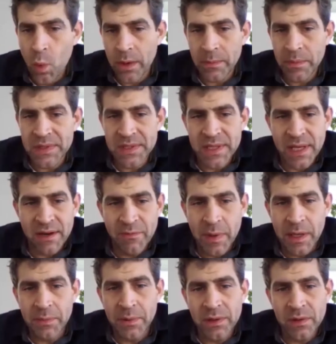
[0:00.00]
1% of
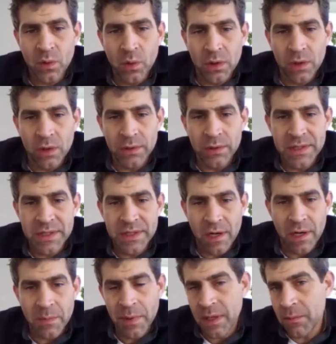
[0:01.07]
people in the world
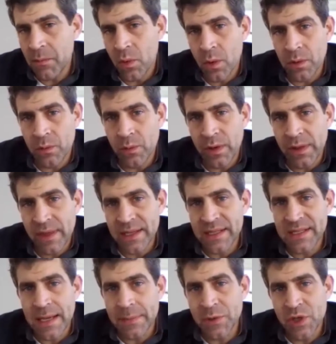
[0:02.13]
started being born with
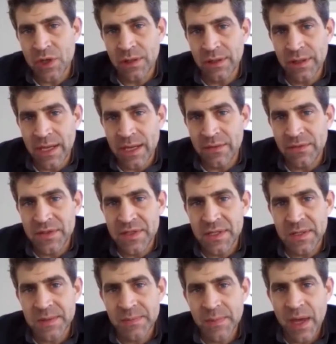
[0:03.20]
exceptional gifts.